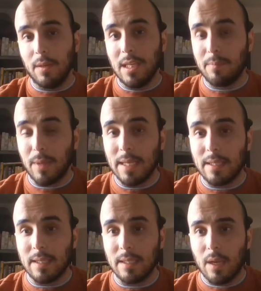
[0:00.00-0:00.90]
These
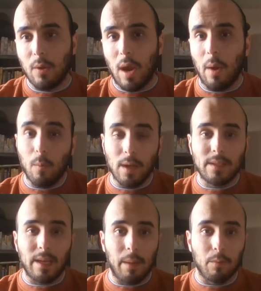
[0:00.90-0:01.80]
places at one
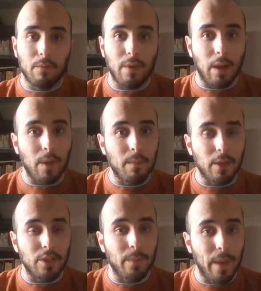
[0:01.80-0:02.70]
time were very
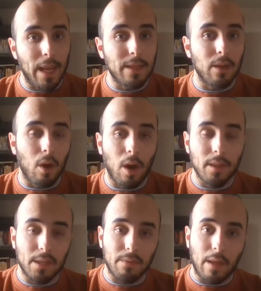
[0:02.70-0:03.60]
much dependent on
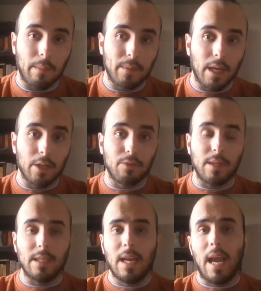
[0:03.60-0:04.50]
the developed
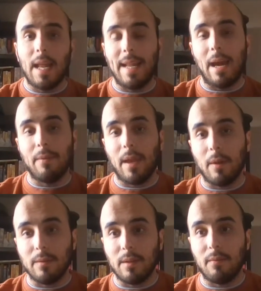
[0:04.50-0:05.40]
countries, and now they are
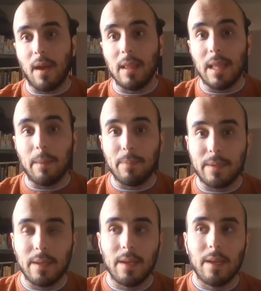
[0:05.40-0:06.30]

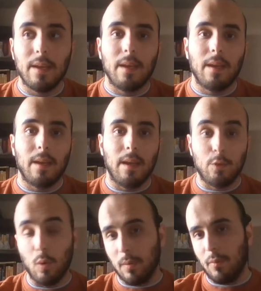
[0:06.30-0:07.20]
developed
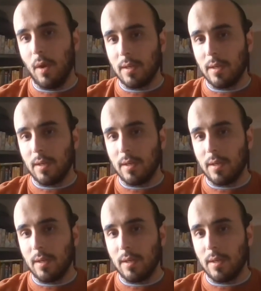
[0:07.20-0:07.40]
to a point,